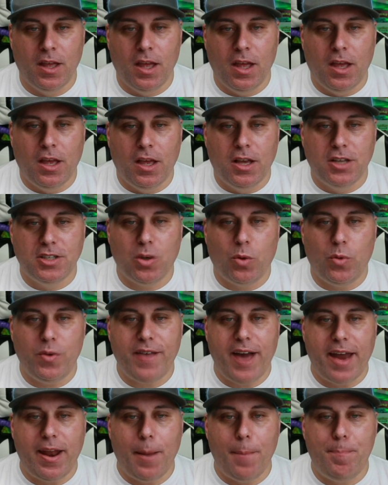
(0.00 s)
So we've
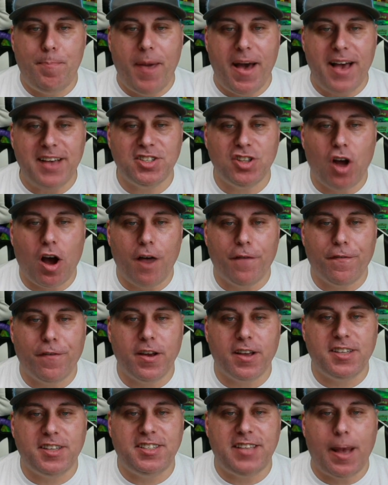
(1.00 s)
got a best offer
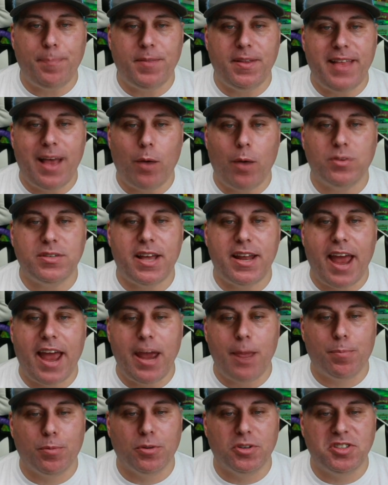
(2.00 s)
accepted. That was on
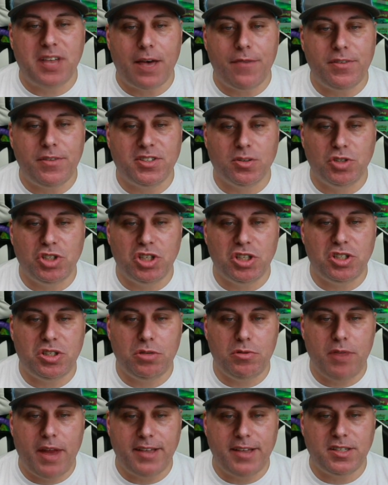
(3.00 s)
April 7th, so just 2
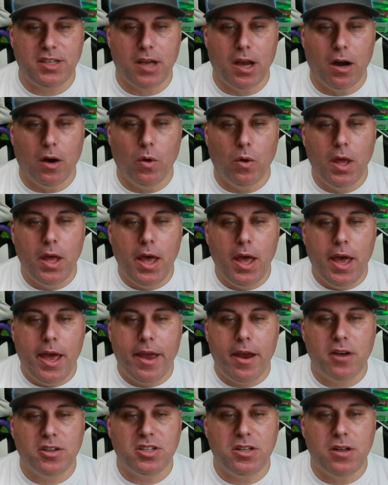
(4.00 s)
days ago.
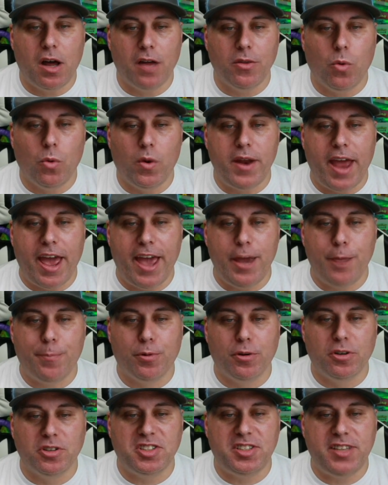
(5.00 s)
Here's another one,
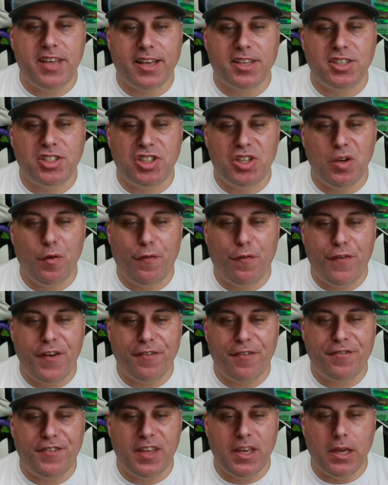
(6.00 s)
April 6,
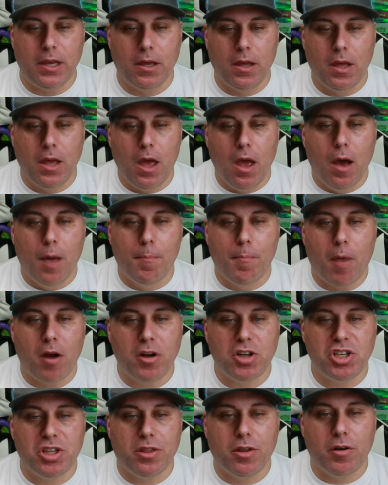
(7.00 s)
250.
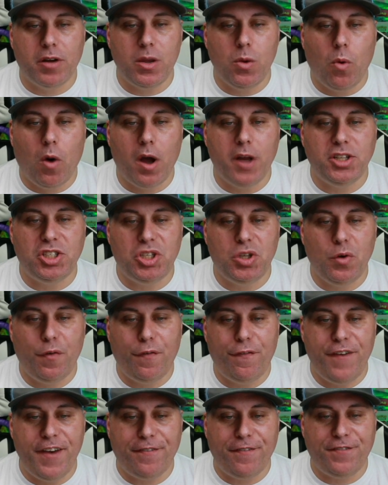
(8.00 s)
March 31,
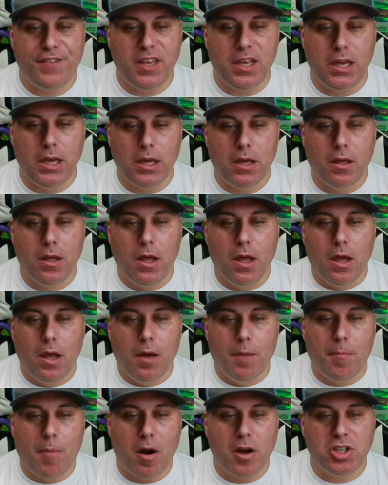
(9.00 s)
250.
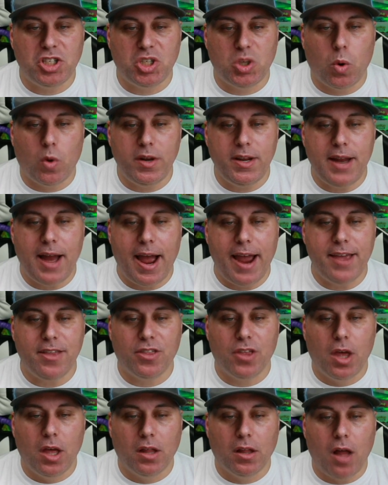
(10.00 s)
March 29th,
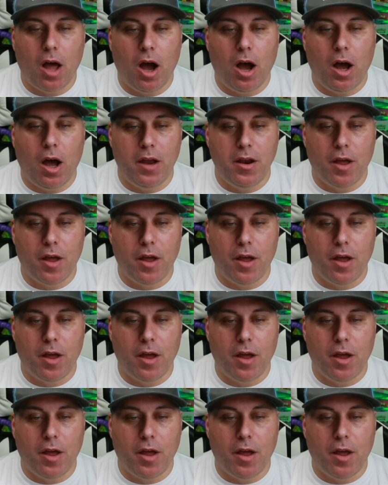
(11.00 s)
another